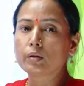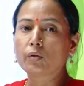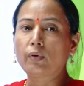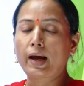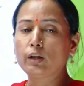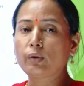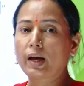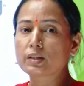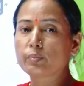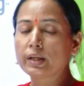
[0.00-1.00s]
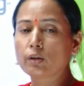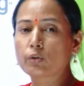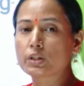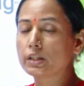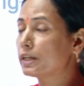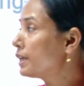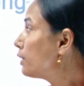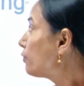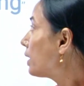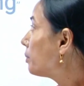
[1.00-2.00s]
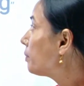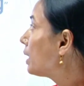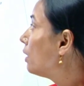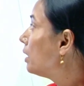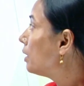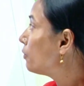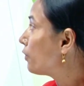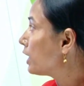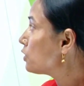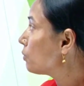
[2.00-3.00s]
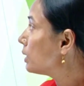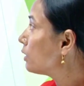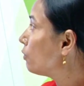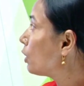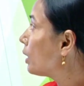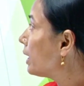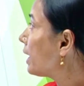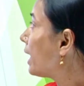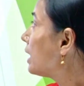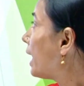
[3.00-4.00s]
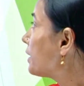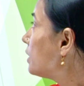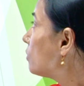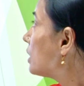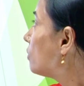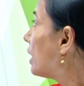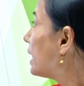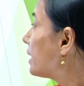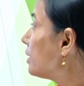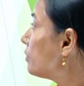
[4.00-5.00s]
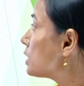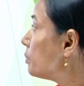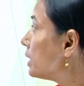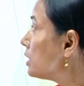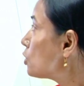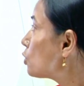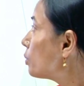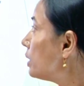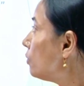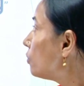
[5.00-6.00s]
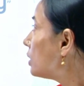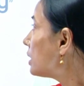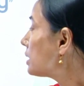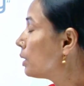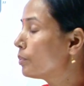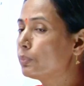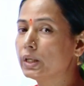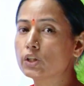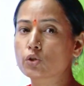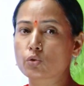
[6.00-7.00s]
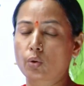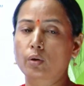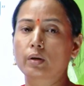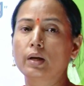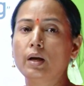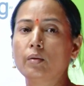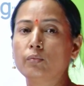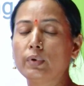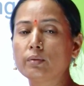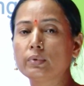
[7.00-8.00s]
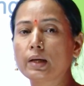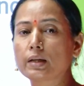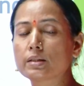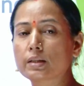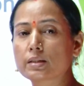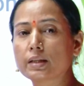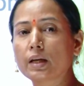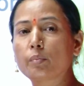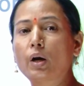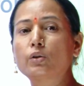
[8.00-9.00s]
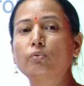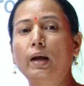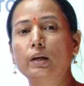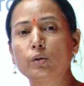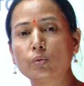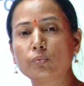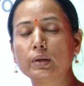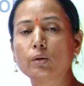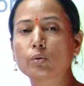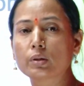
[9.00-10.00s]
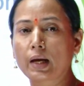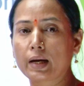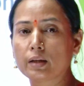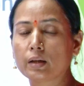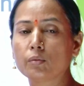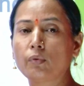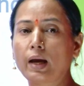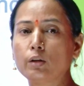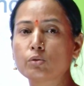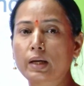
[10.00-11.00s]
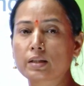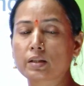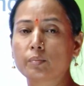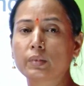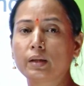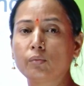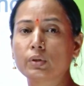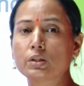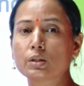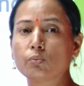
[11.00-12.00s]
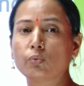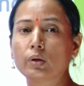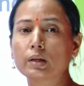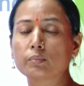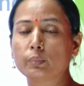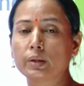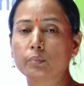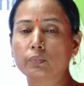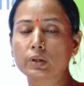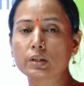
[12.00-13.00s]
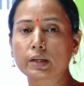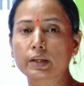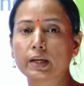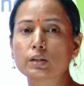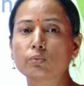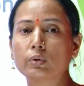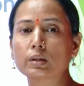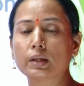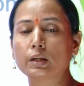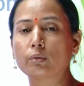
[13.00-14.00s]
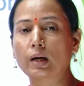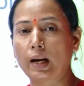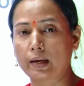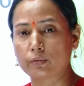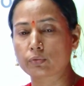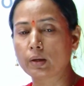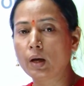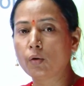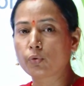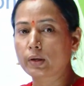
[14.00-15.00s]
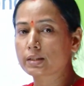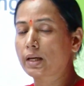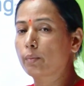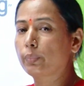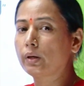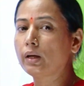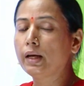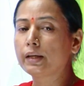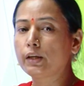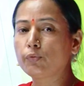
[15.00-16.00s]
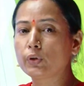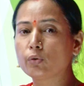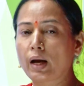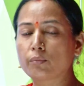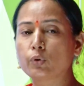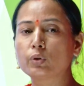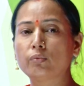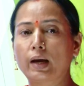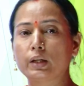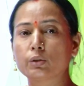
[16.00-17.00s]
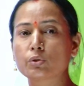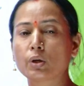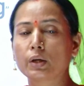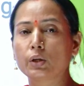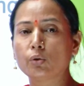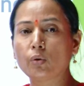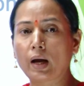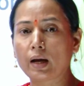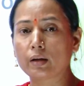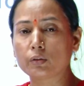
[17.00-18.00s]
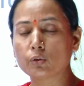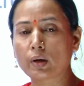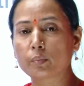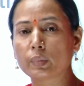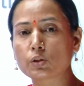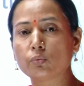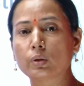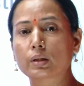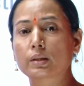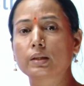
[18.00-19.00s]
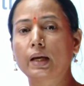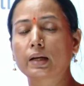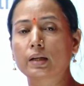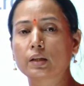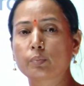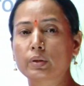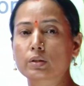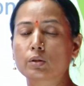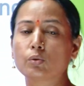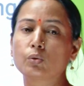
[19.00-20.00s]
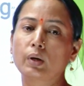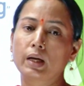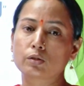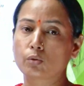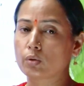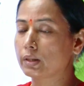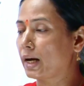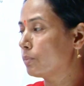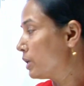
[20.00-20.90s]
The value has been originated from French word valoir and Latin word valere, which means to be worth, be strong. When we are discussing about value, we know that values are something which is worth, which creates worth in your life. For example, if you have good values, you are much worthy than other person who has not that